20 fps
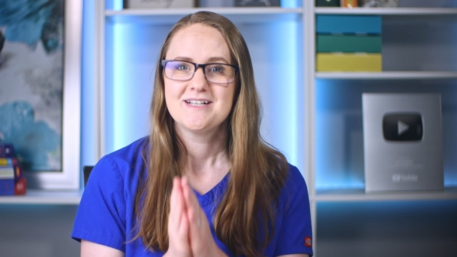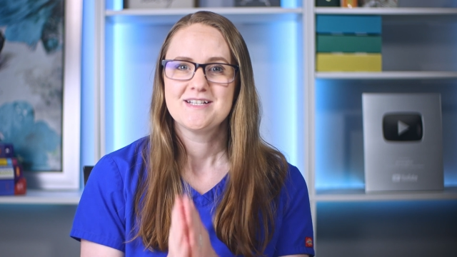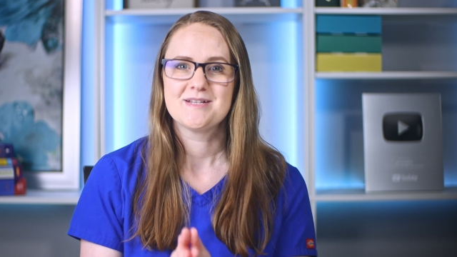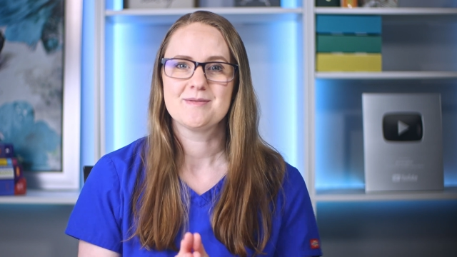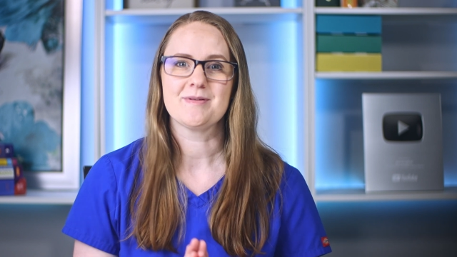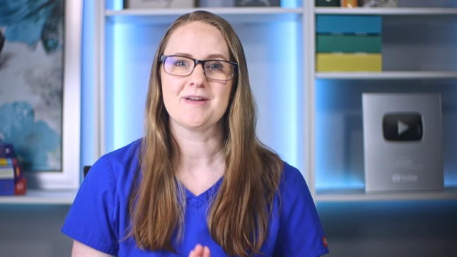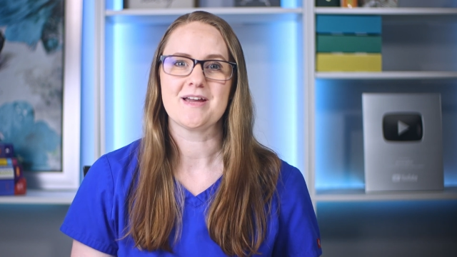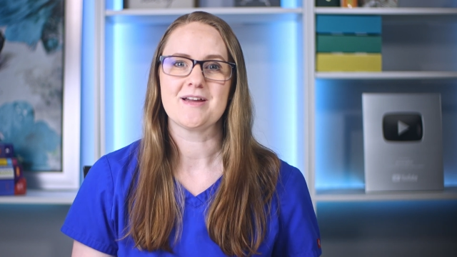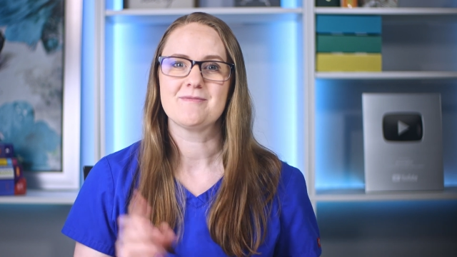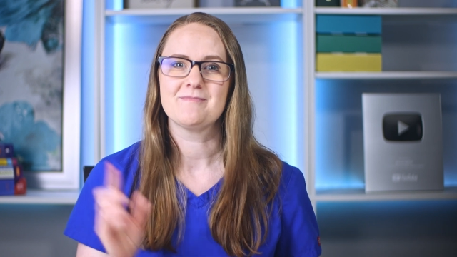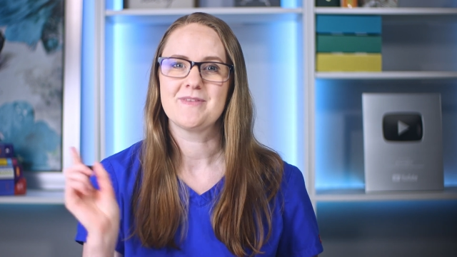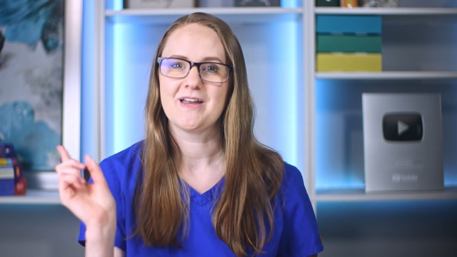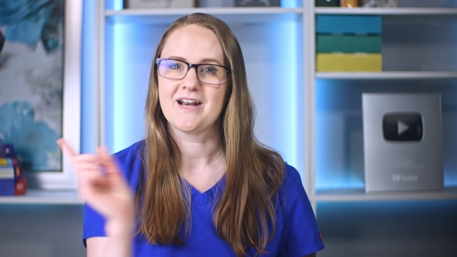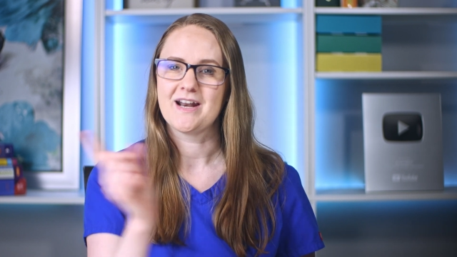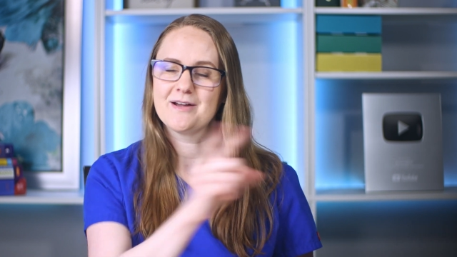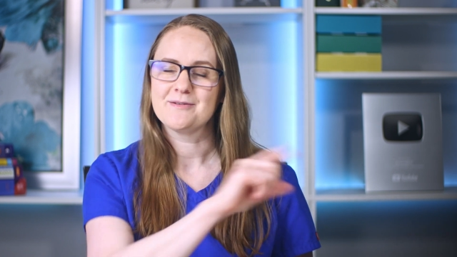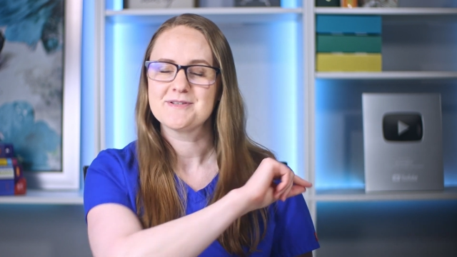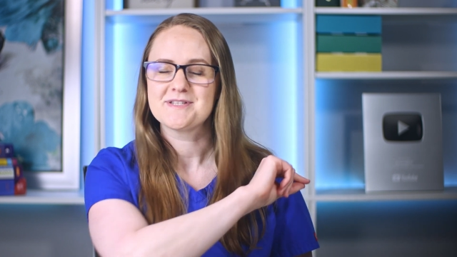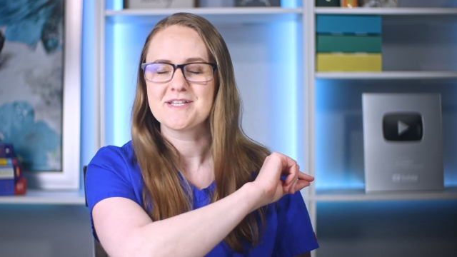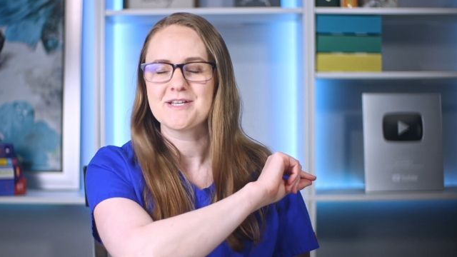to be, and
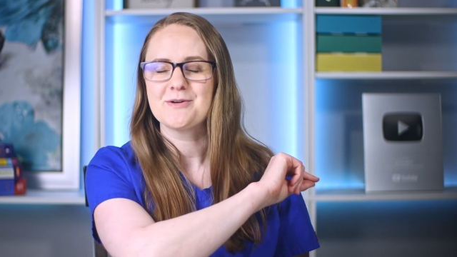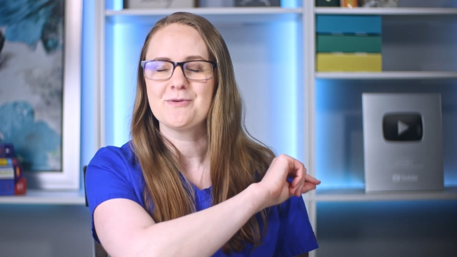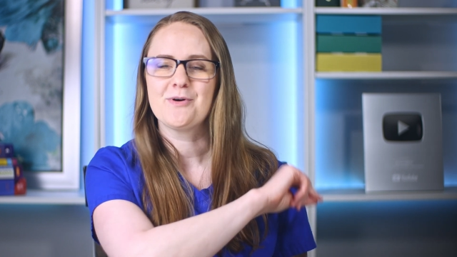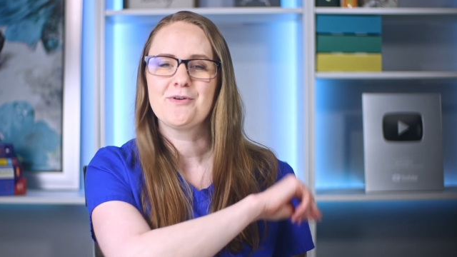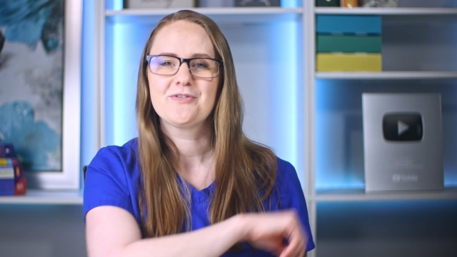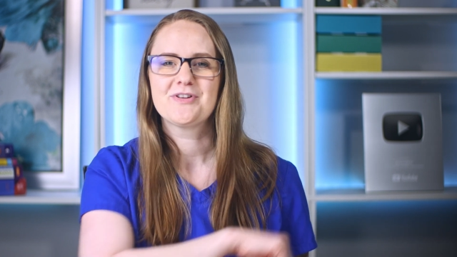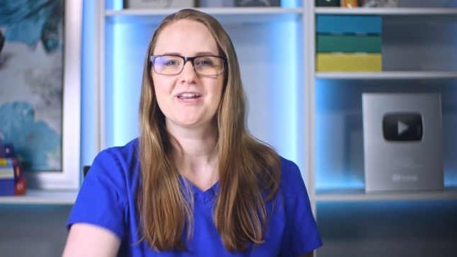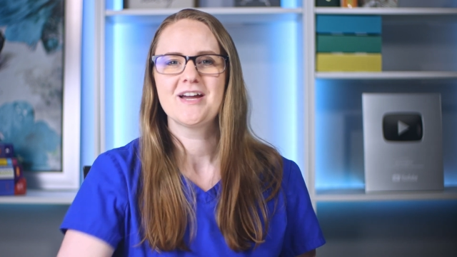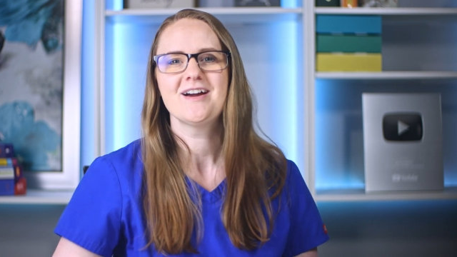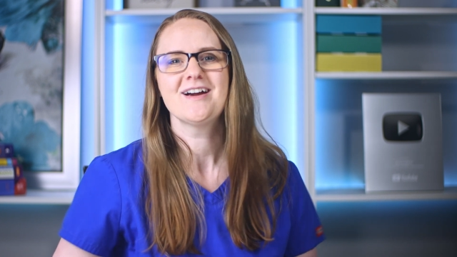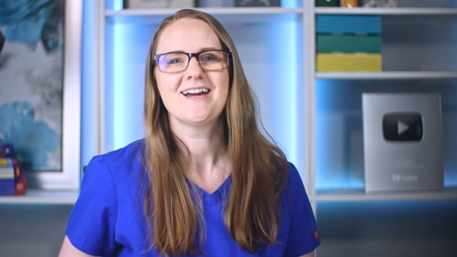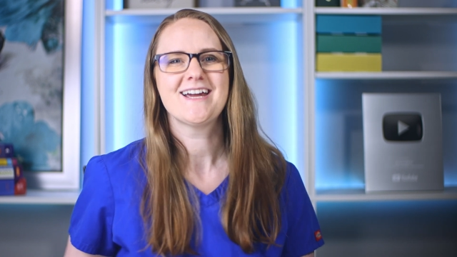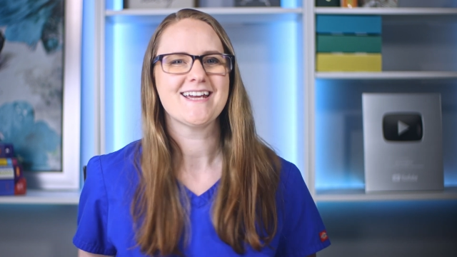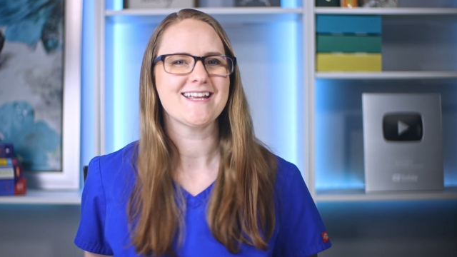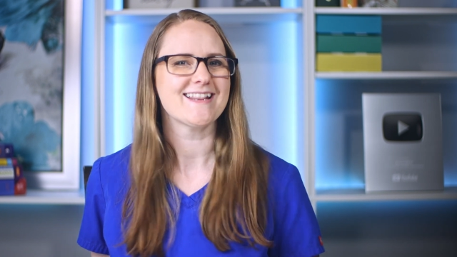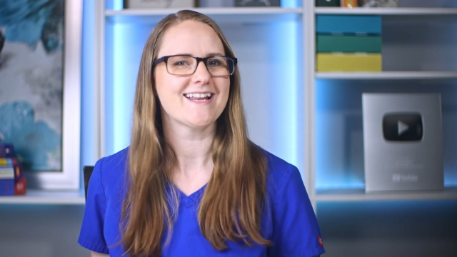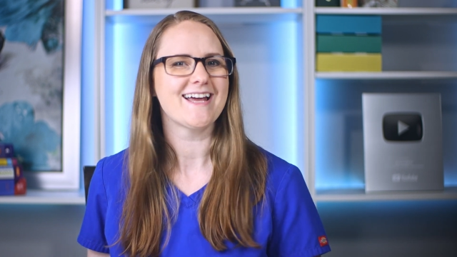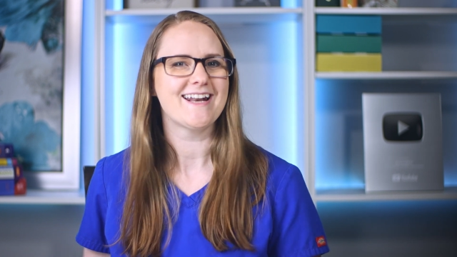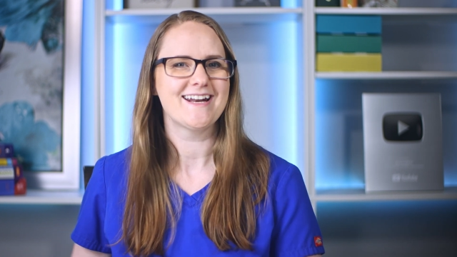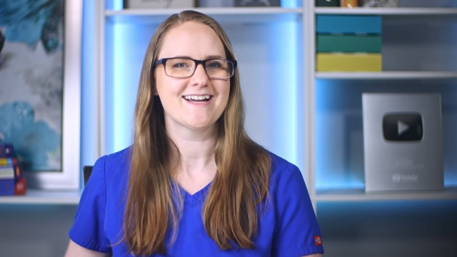I will see you over there
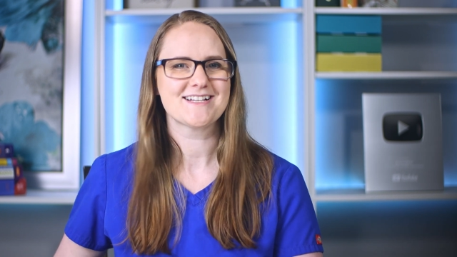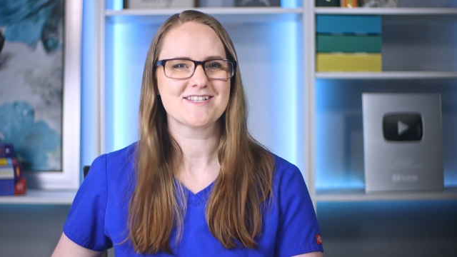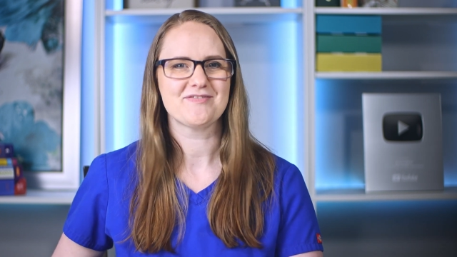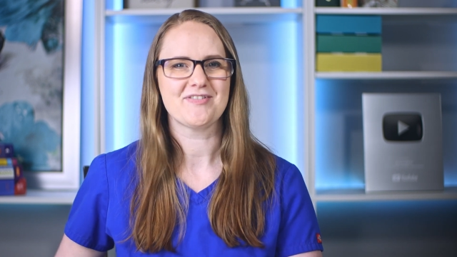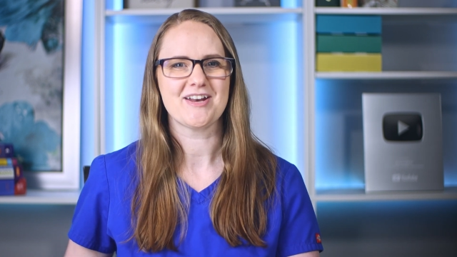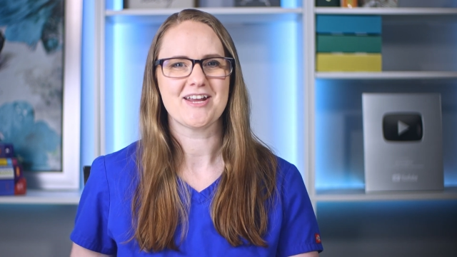in that next